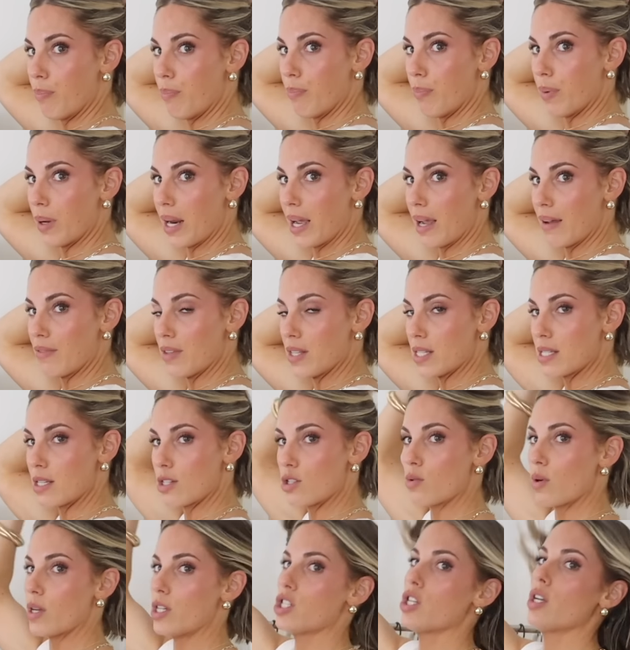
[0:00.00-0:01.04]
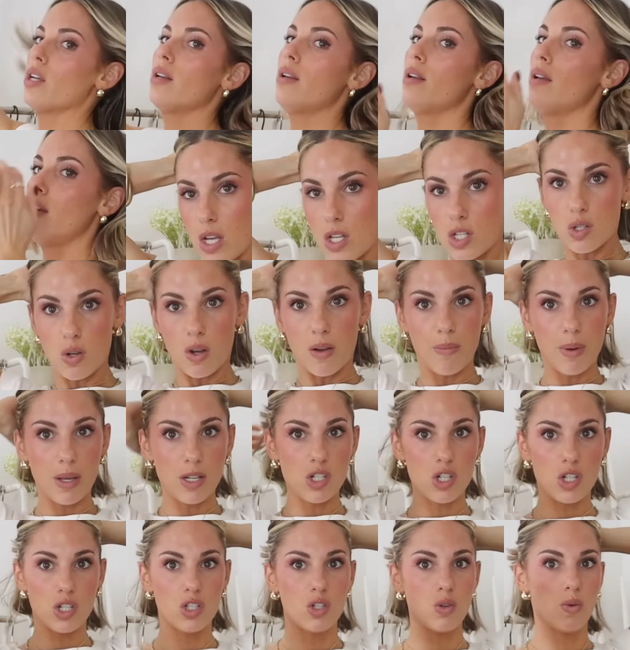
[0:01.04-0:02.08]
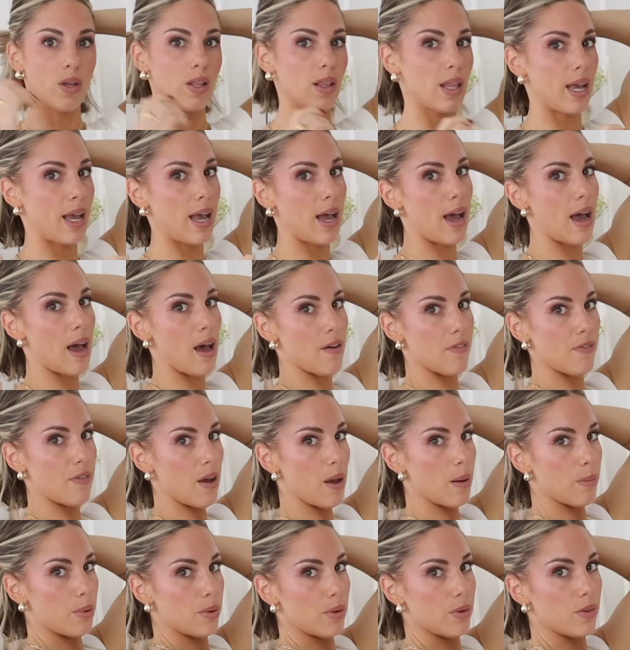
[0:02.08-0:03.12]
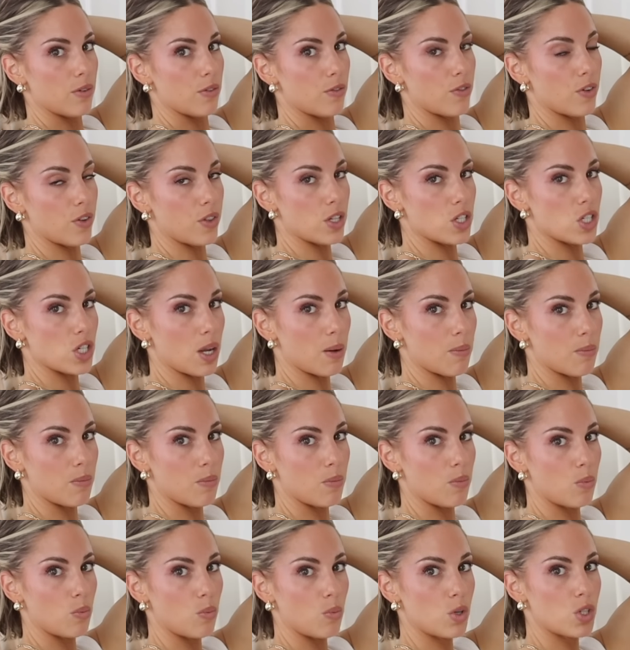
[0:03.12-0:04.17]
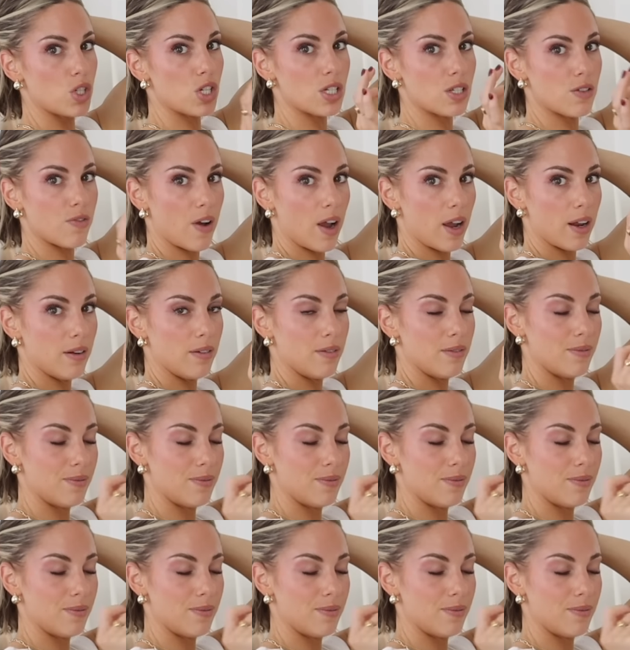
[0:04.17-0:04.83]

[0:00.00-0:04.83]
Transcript: But I have this situation. So I've been just doing like a half up for the gym, which is fine.